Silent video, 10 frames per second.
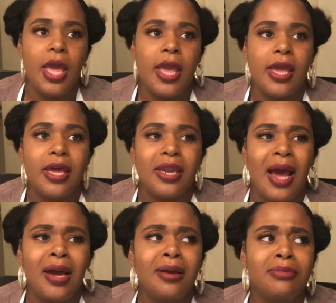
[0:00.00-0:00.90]
and
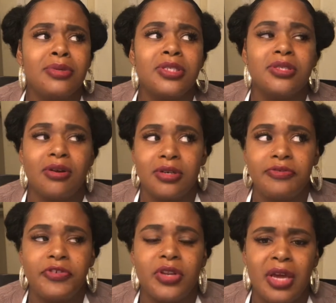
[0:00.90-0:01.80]
I was starting to
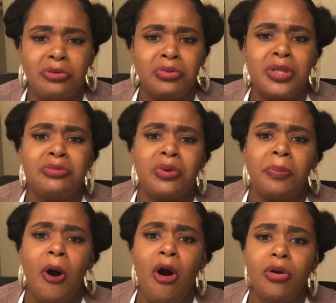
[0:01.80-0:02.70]
feel like really
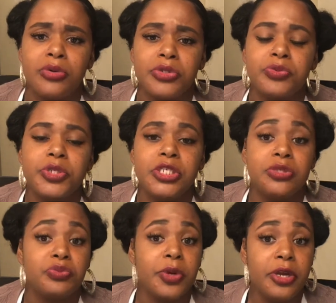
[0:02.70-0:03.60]
repulsed, which
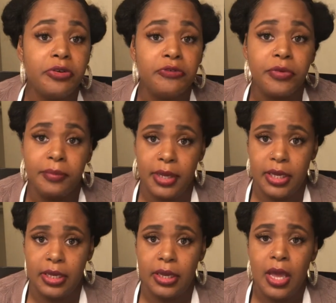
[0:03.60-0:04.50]
is weird for
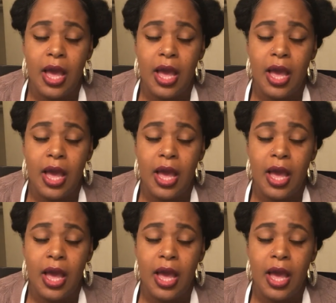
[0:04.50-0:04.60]
me.